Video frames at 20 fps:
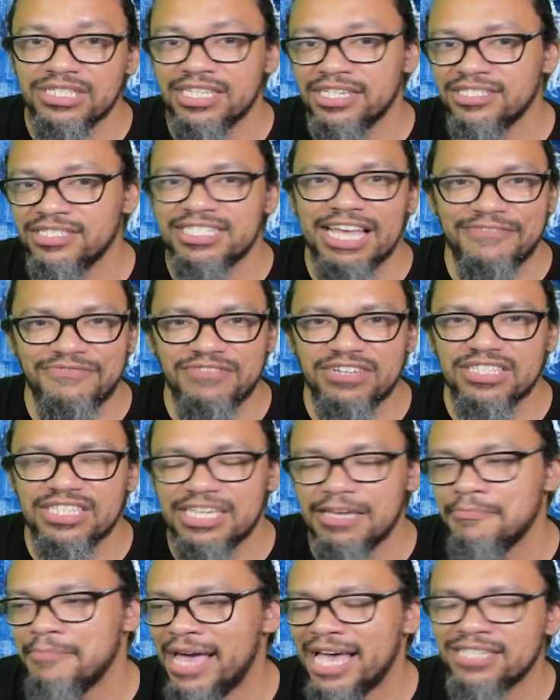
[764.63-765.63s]
There's definitely
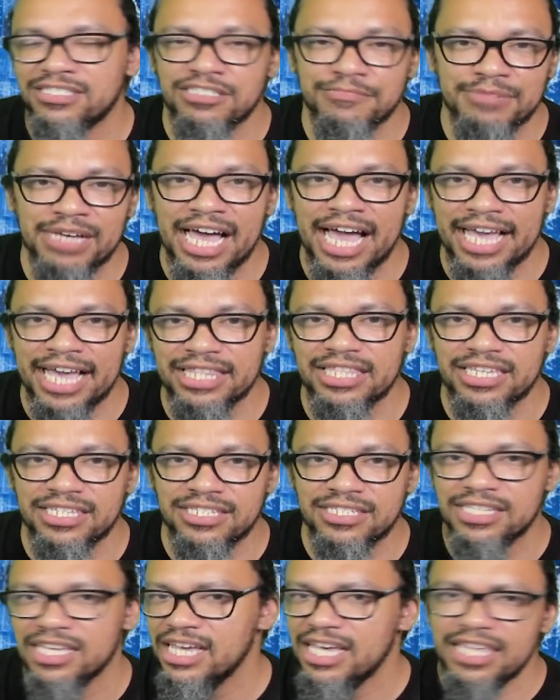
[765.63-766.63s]
a master behind
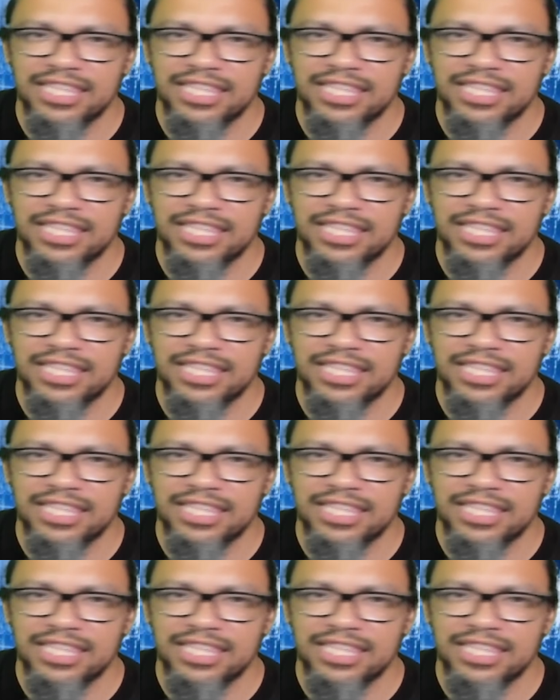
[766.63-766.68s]
this.